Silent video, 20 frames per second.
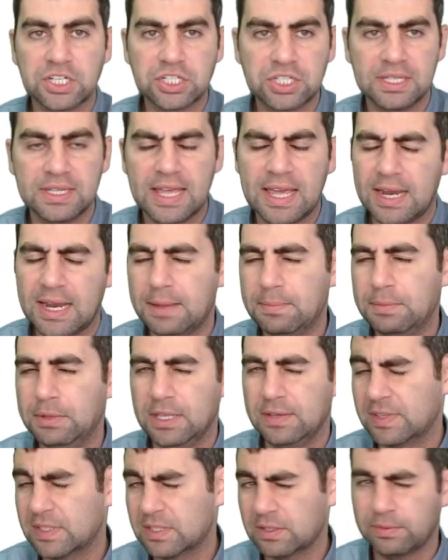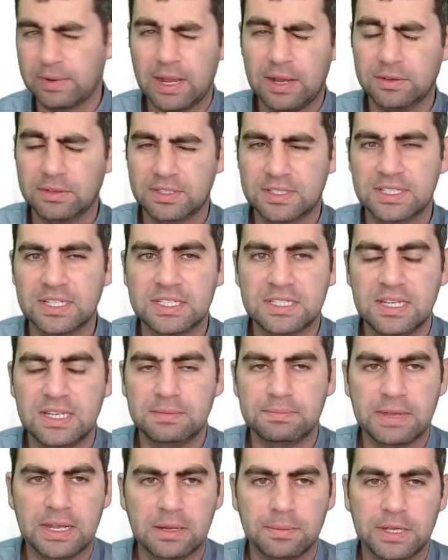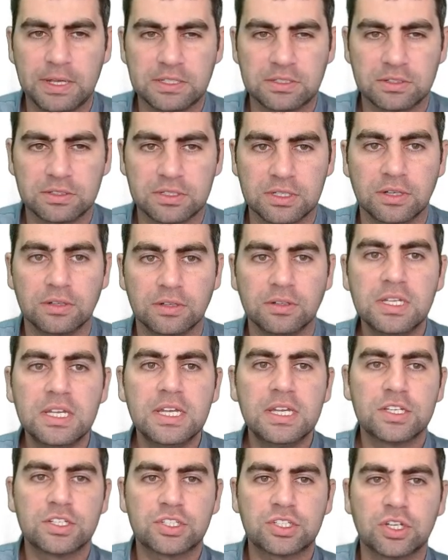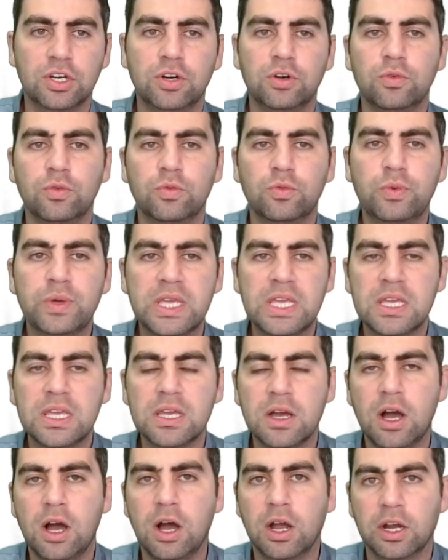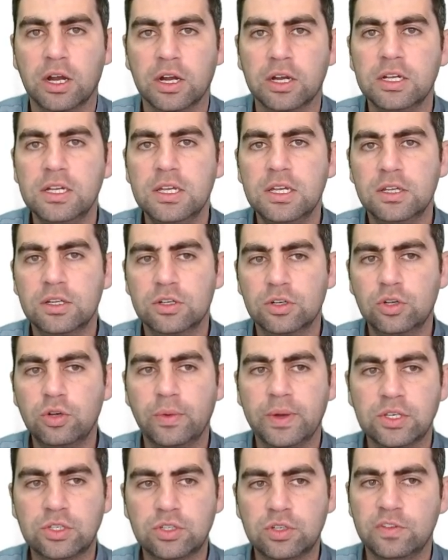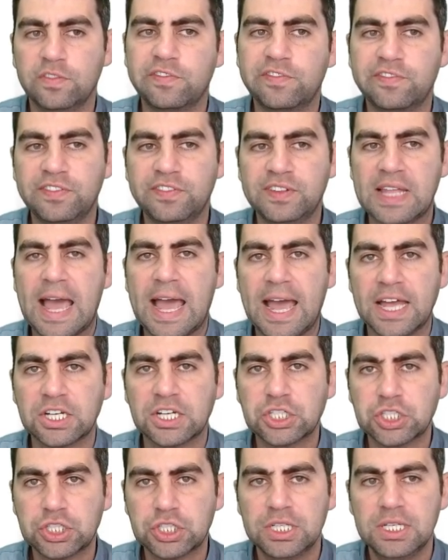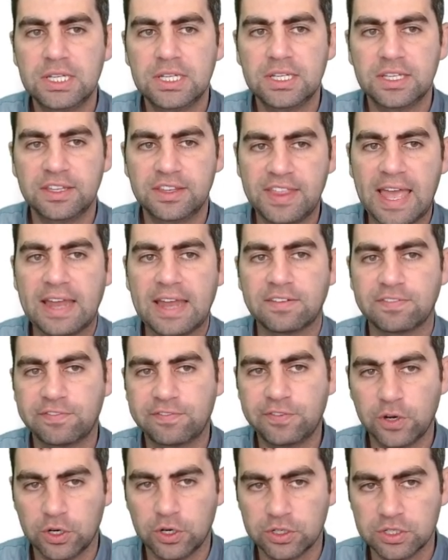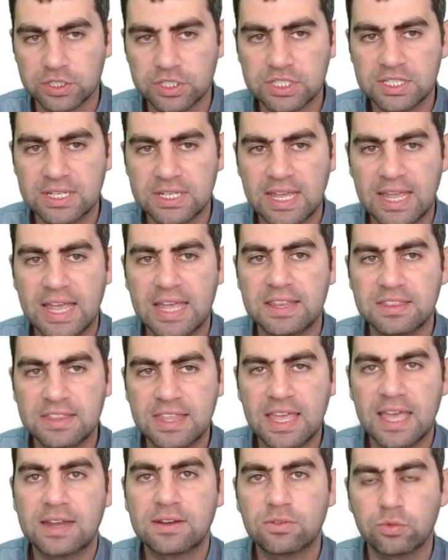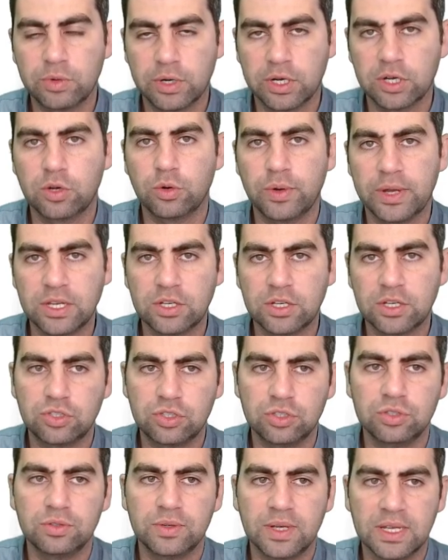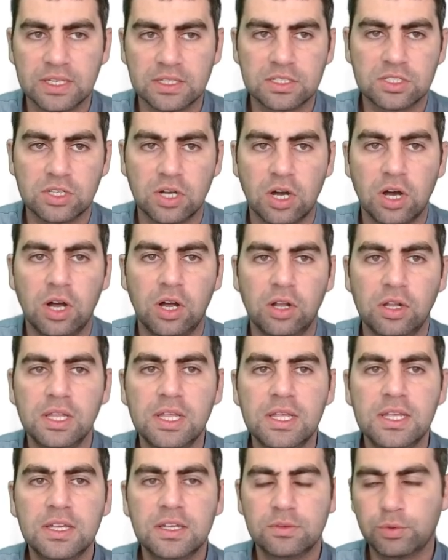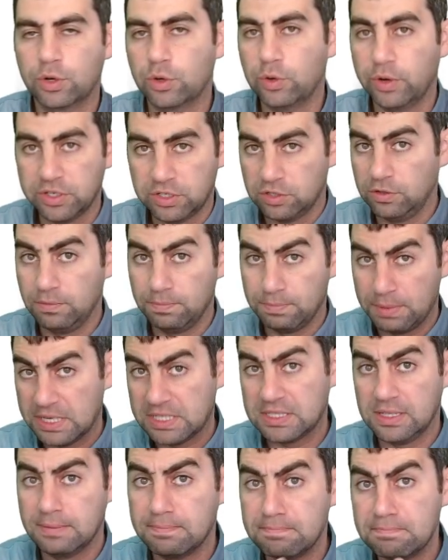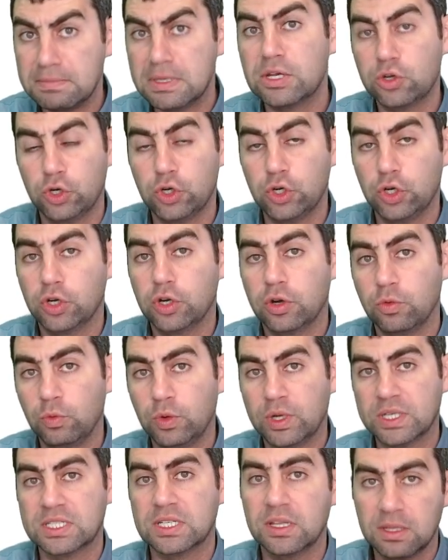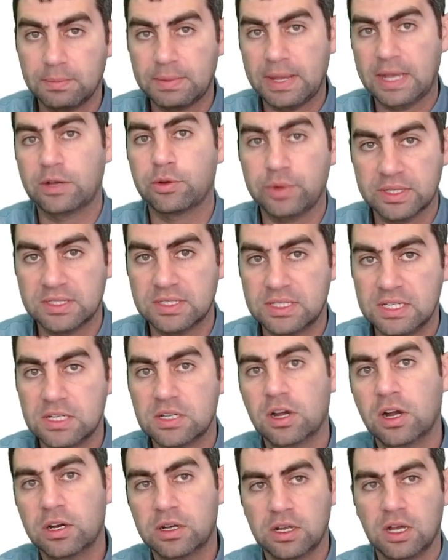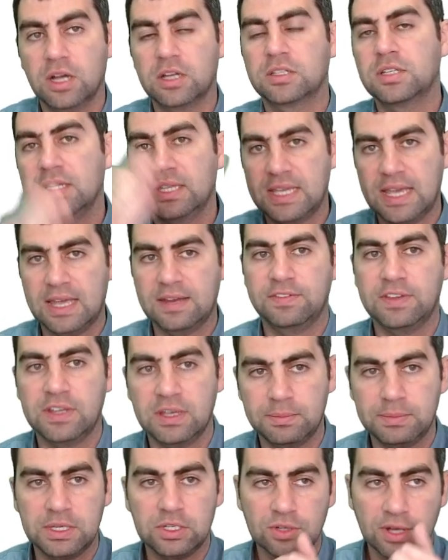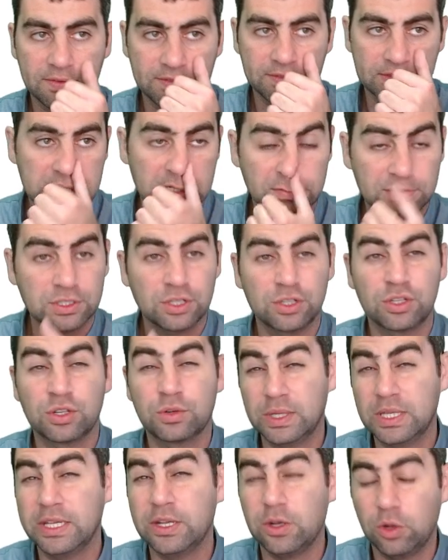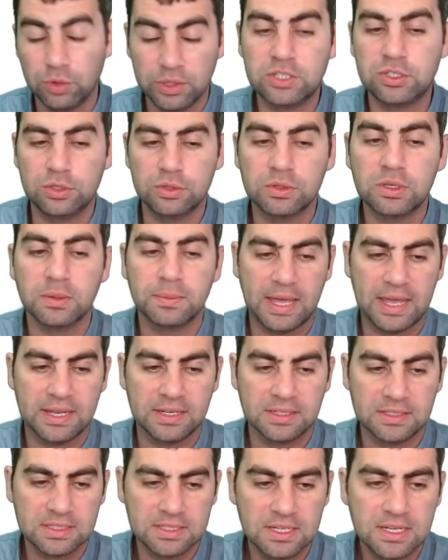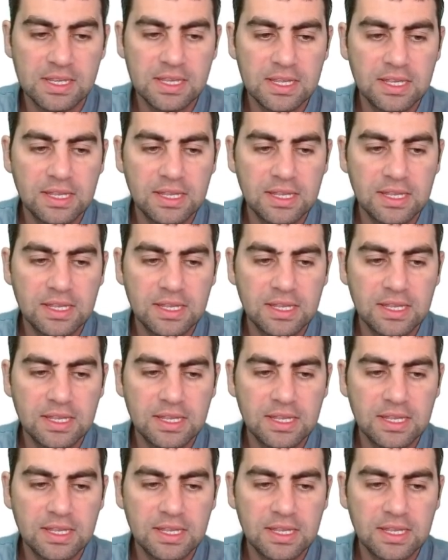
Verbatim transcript: And that I believe is around 16 megabytes or so. So we are going to flash that first, and then we're going to install, we're going to basically mirror what's on the microSD card onto the NVMe drive itself. So there are really only two commands.